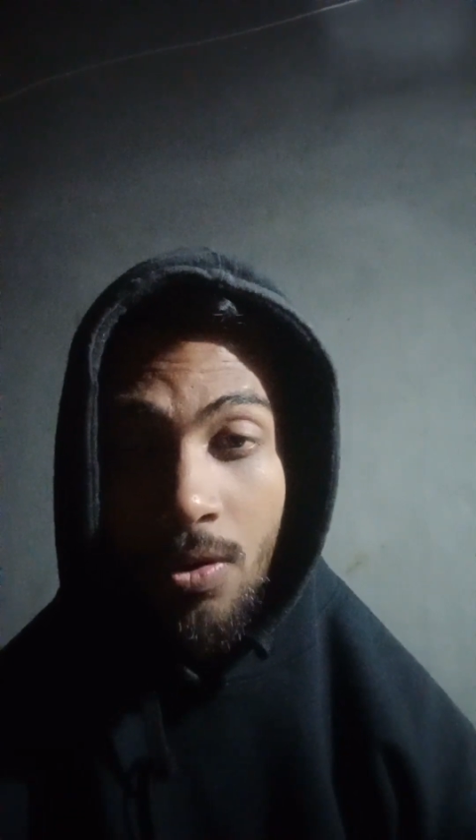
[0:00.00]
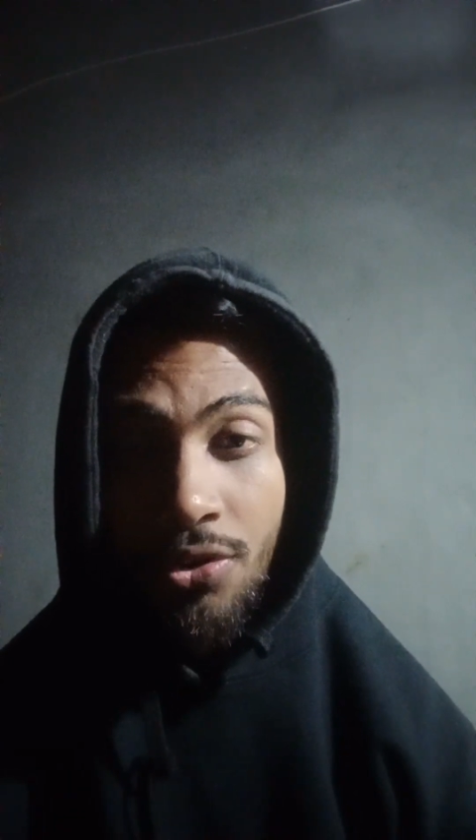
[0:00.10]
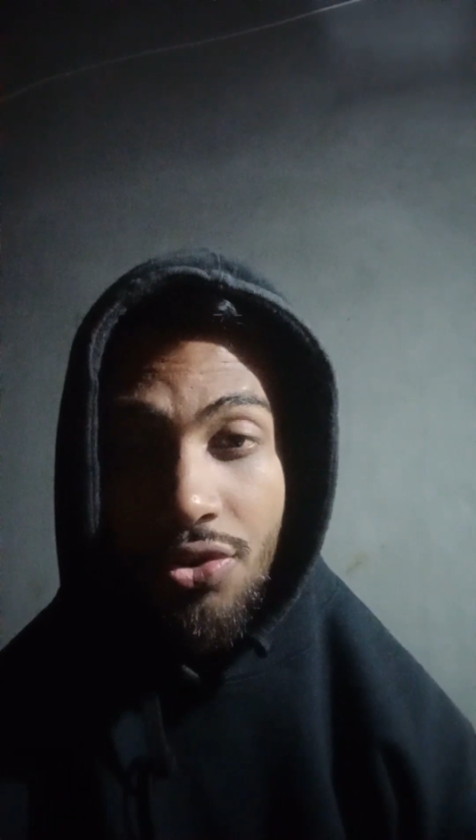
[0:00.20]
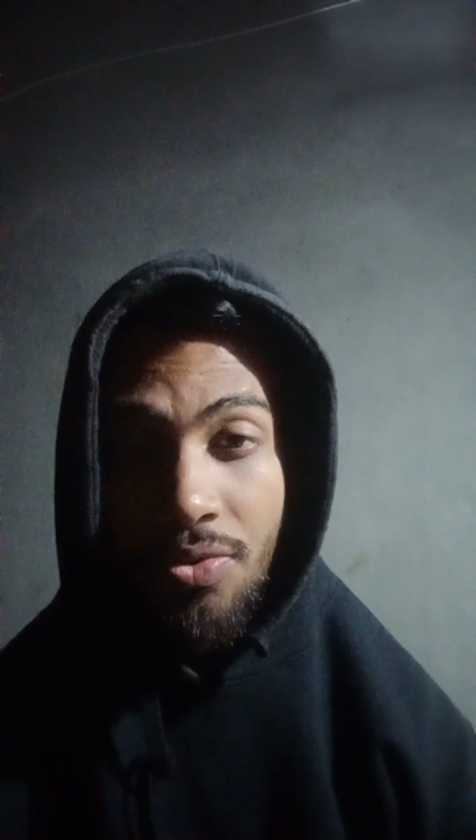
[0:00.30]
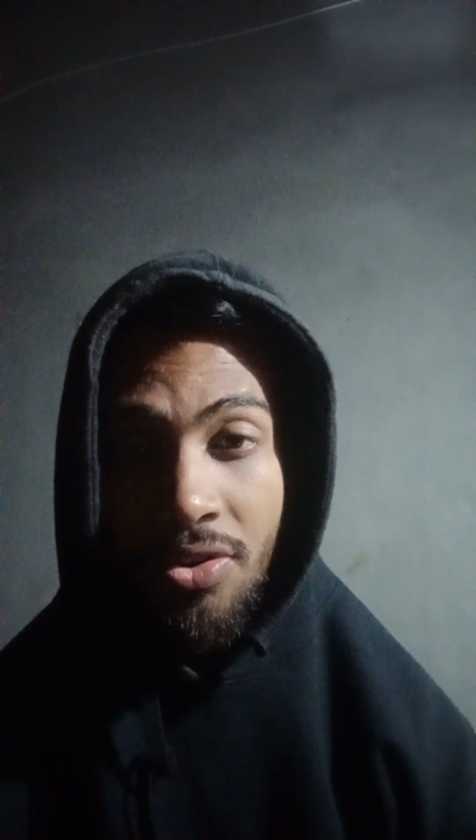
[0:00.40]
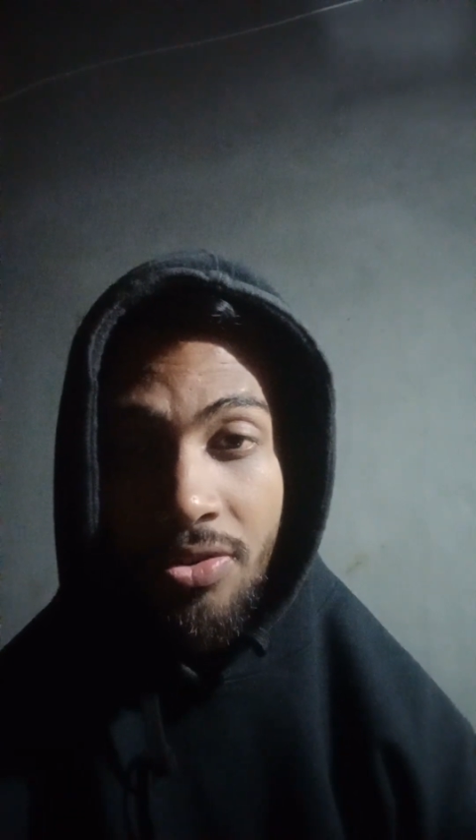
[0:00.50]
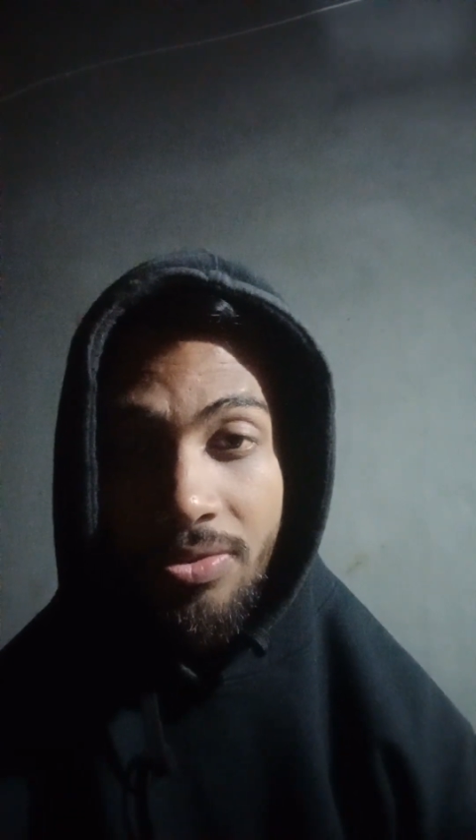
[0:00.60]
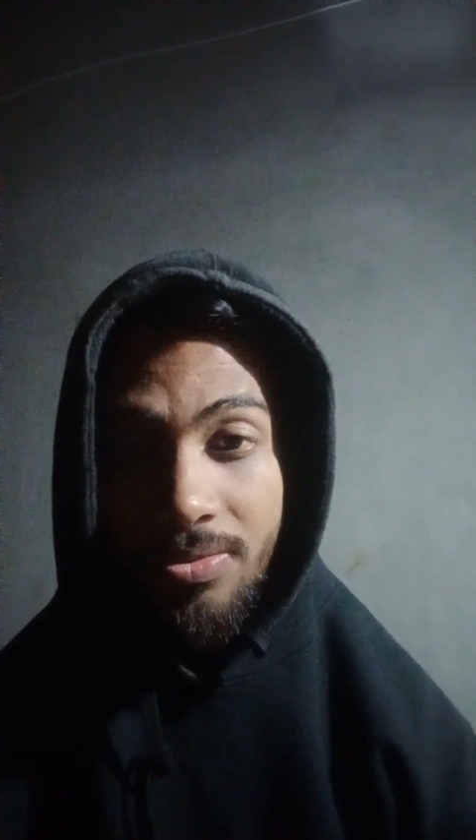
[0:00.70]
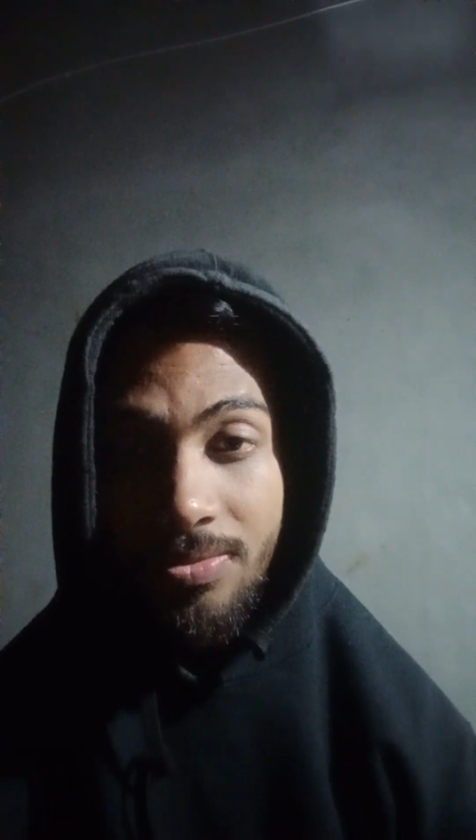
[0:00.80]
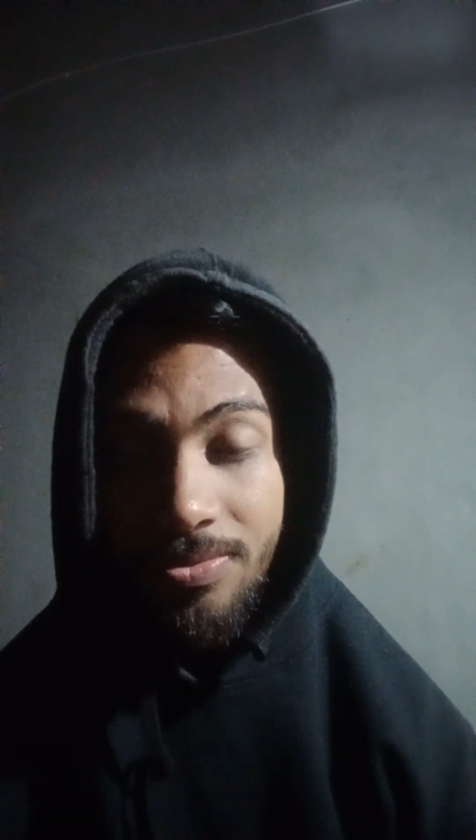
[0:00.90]
will review
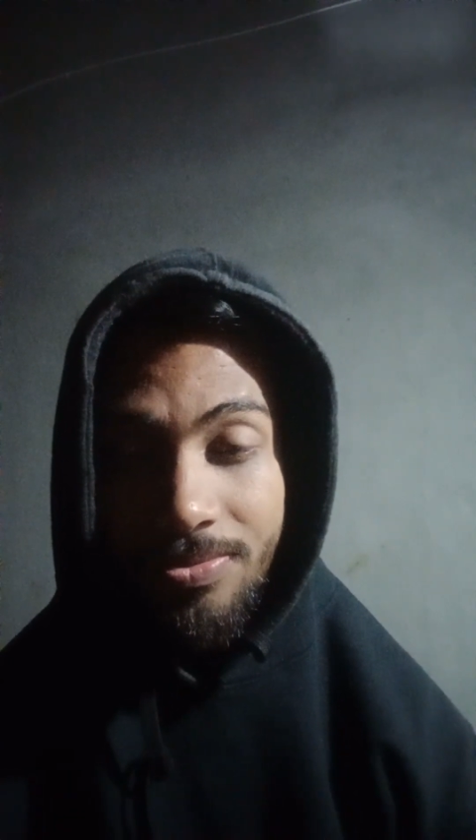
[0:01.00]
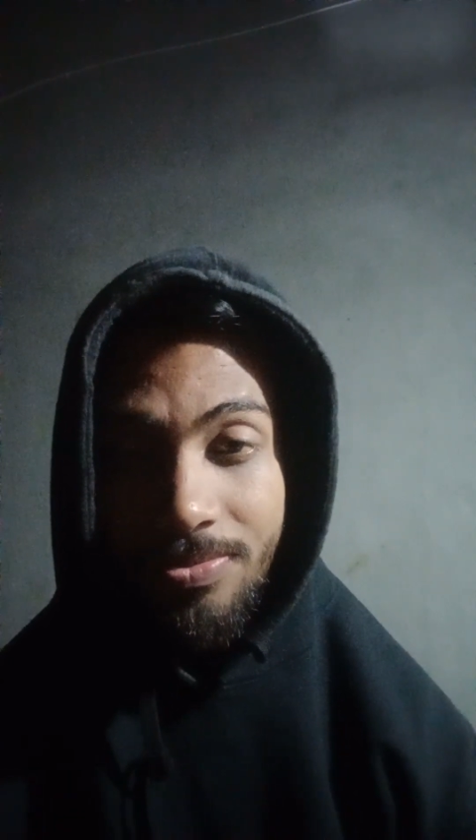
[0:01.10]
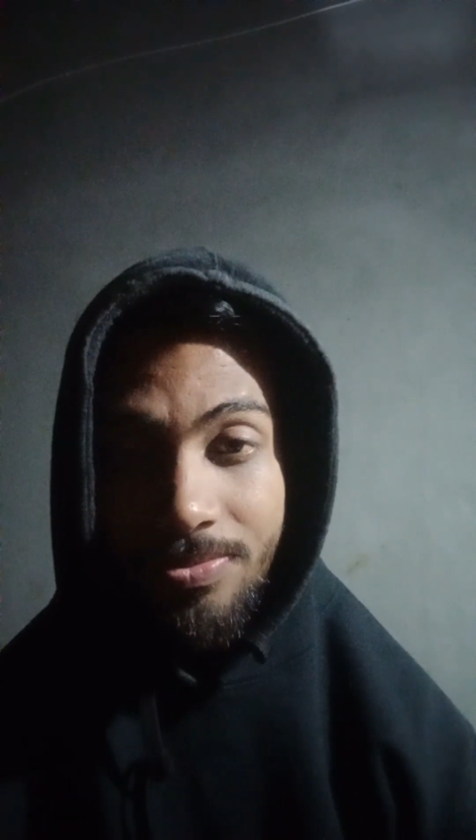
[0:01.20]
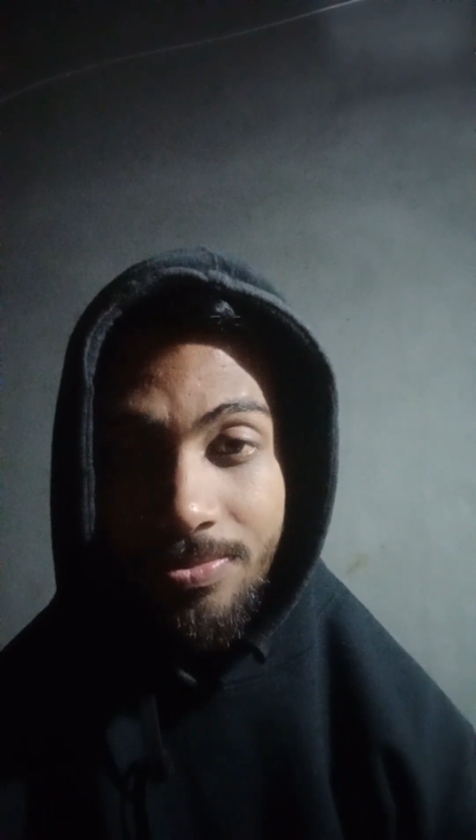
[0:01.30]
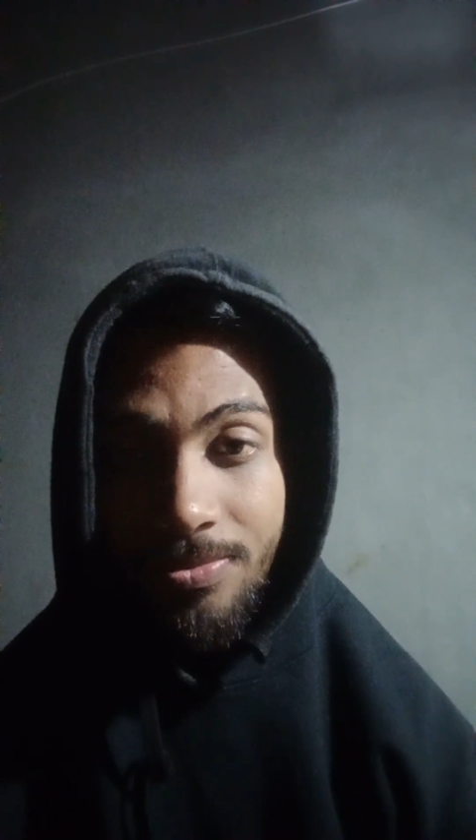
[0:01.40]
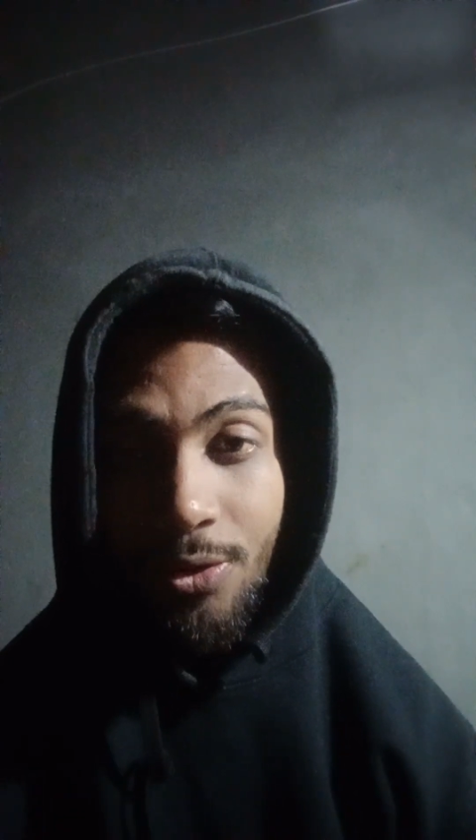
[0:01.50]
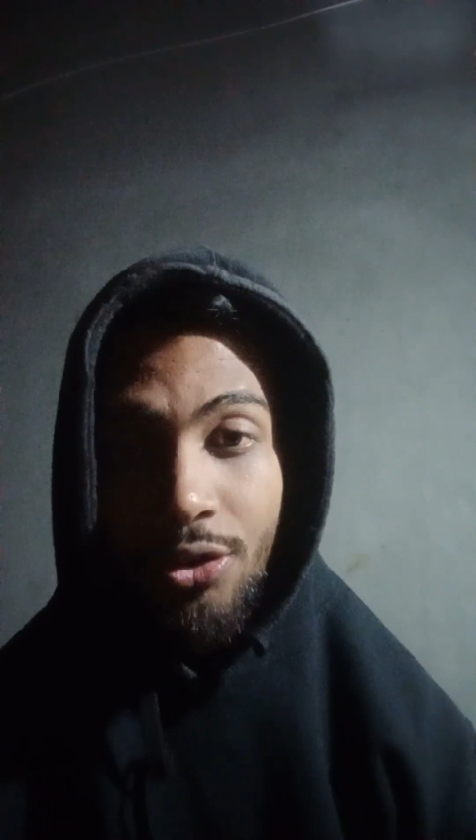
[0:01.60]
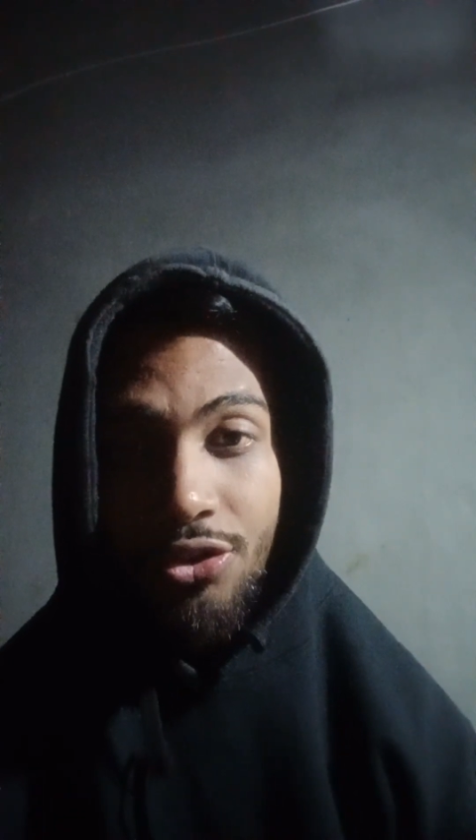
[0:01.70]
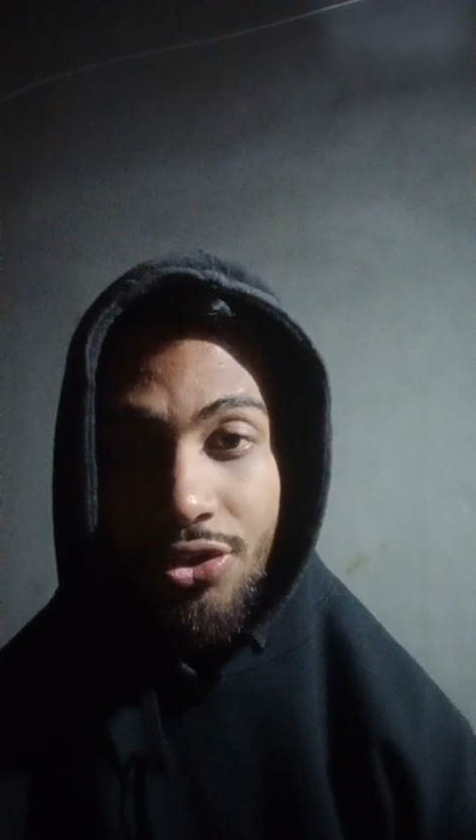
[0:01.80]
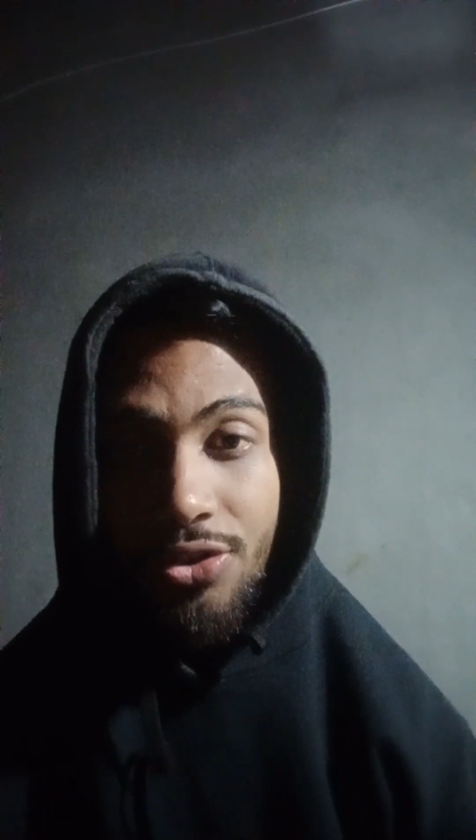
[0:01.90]
for
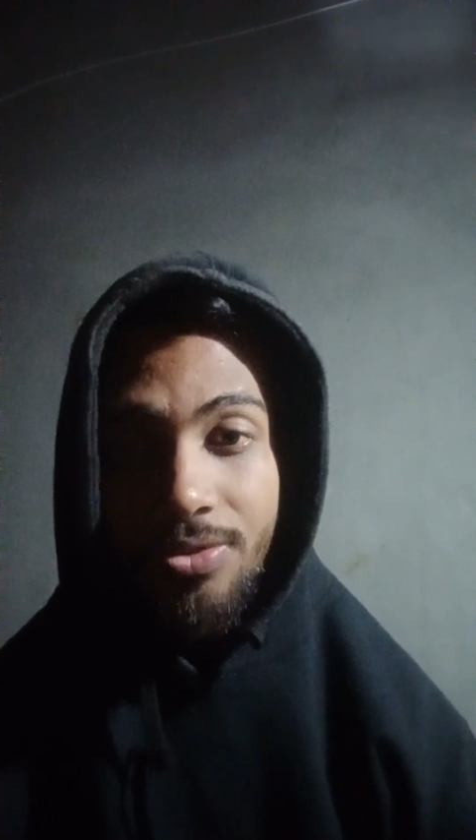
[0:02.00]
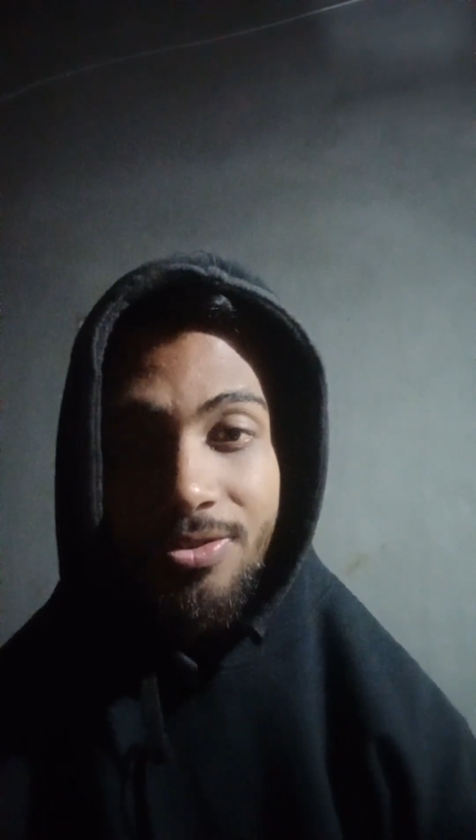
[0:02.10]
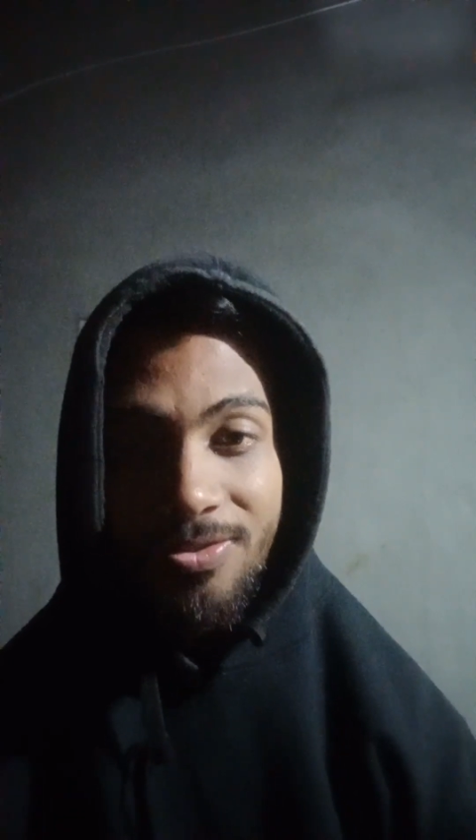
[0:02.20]
sure,